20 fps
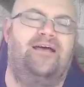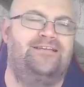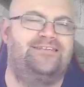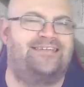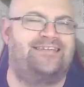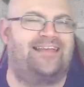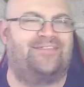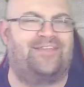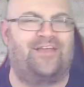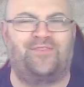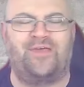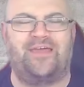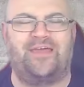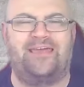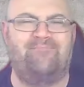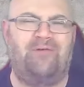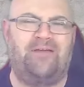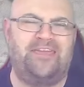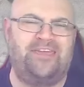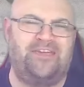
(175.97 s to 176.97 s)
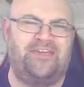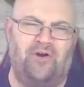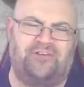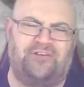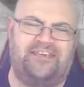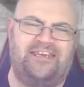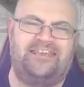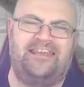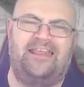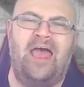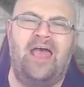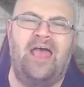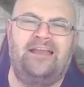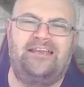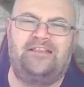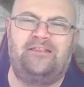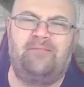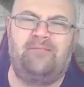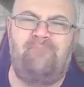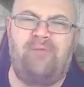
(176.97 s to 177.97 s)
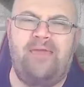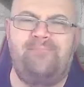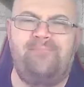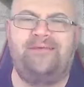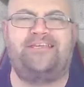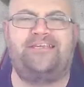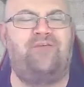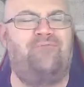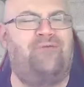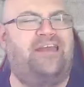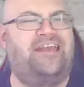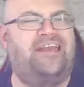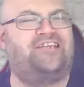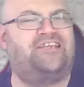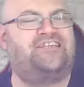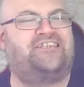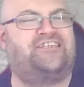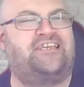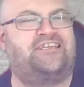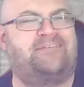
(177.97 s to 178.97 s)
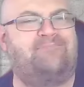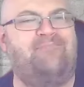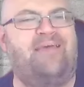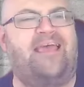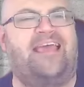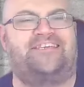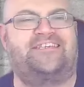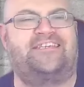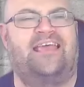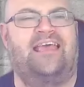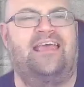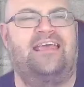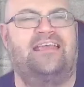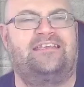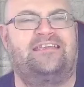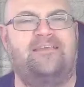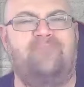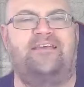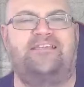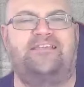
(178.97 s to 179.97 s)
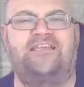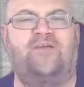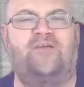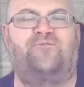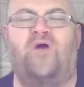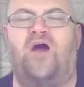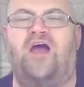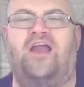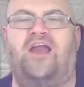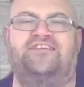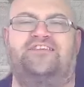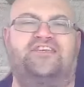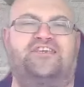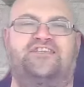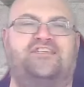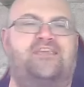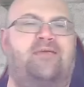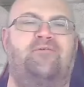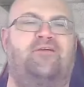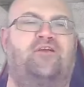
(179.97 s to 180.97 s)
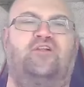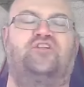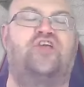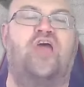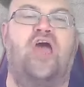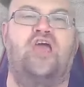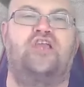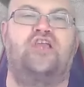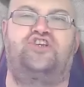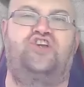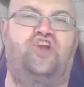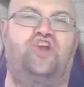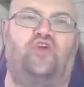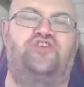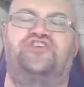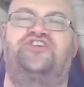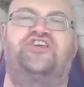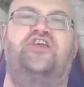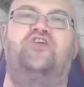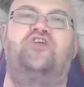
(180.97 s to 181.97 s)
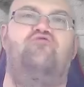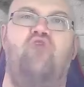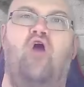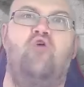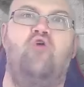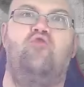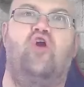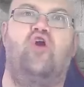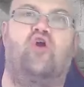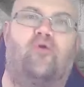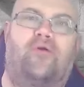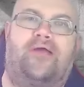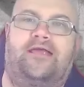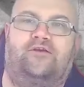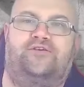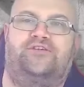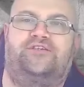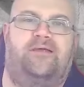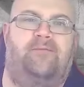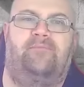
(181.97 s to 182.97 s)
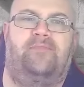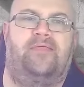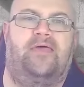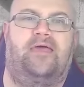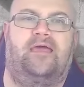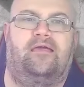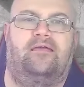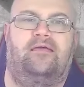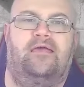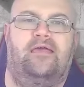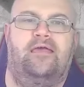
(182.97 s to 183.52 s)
I sat there thinking, my God, did the BBC really just dismiss domestic violence as typical Johnson roguery or something?